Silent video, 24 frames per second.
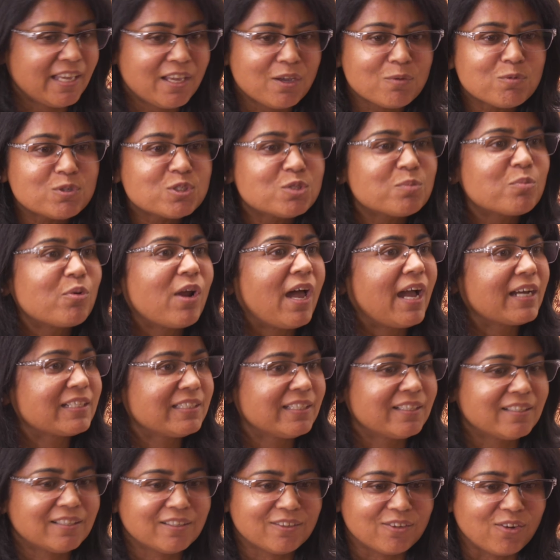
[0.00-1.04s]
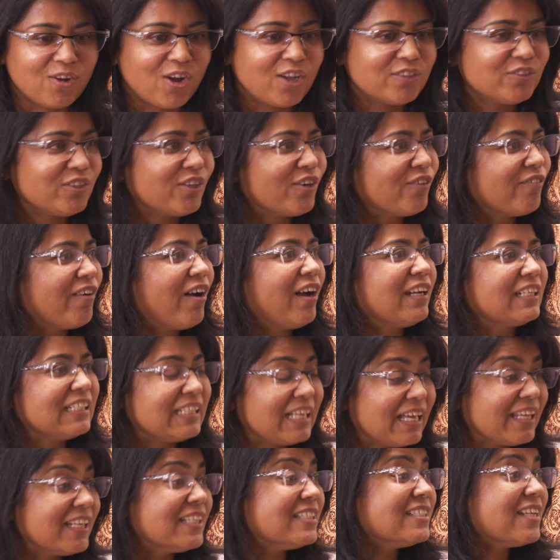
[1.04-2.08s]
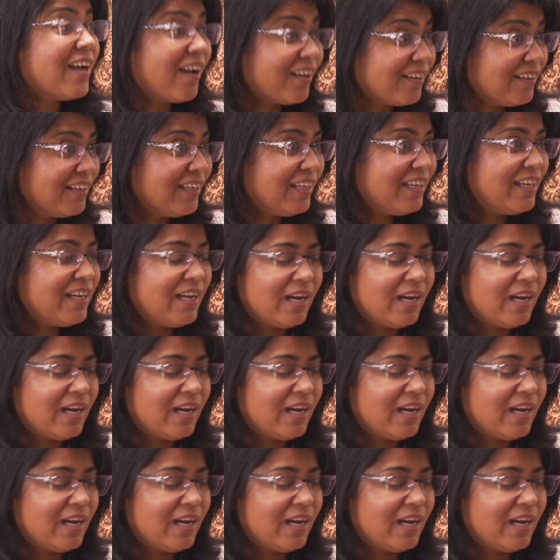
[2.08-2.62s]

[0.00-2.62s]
it was practical on the ground, get it done.